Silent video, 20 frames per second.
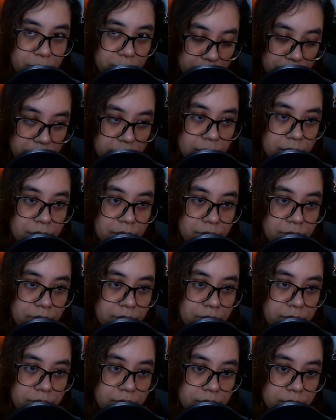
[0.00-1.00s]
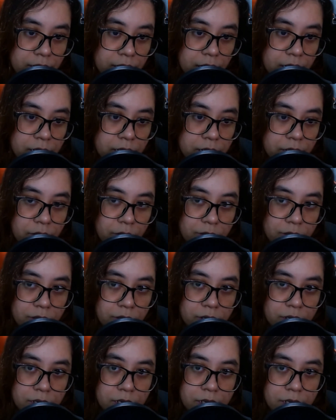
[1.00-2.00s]
generals, and he's also
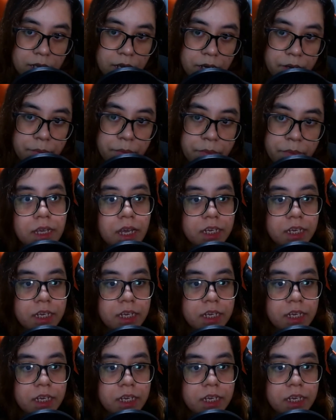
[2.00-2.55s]
in this game.